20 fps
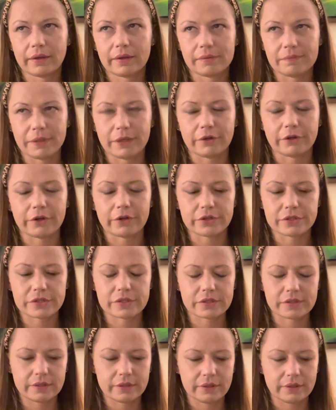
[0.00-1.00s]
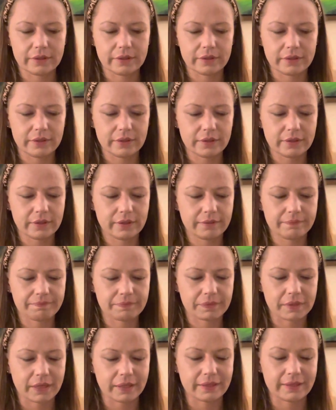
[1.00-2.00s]
Because,
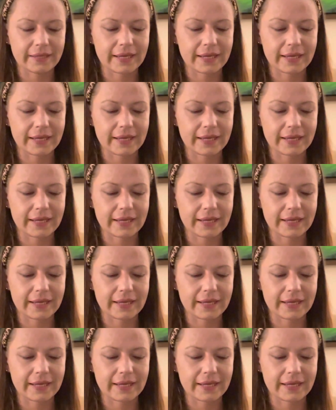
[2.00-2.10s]
and